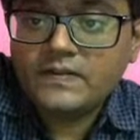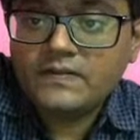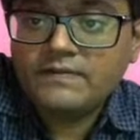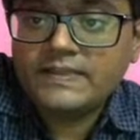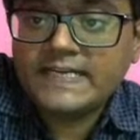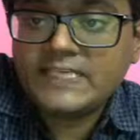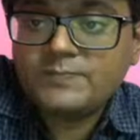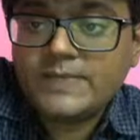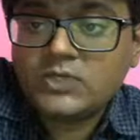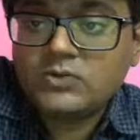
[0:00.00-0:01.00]
with
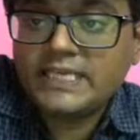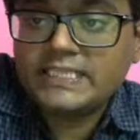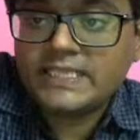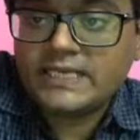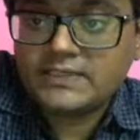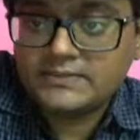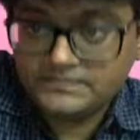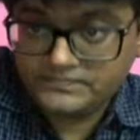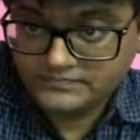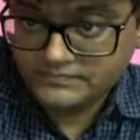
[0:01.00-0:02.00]
respect to each other,
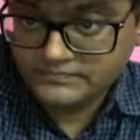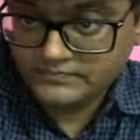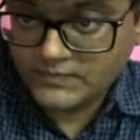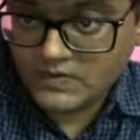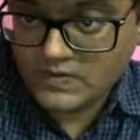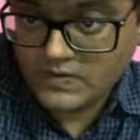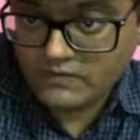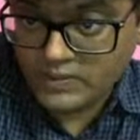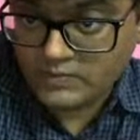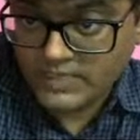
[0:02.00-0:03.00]

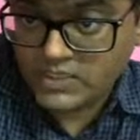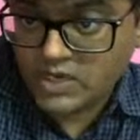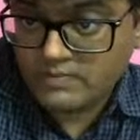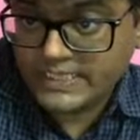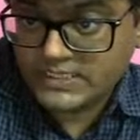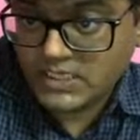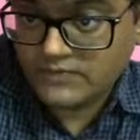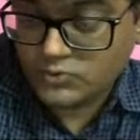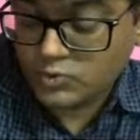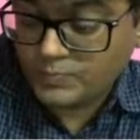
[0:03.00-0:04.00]
when you make a combination
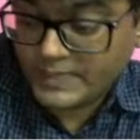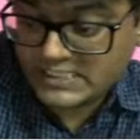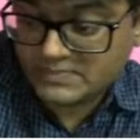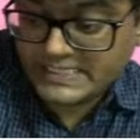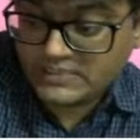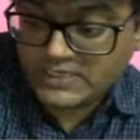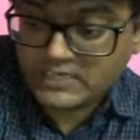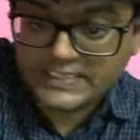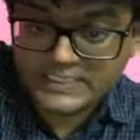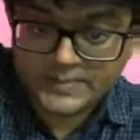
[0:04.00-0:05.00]
of two prisms inverted
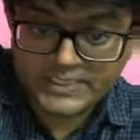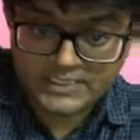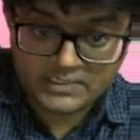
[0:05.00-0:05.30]
with respect to each other,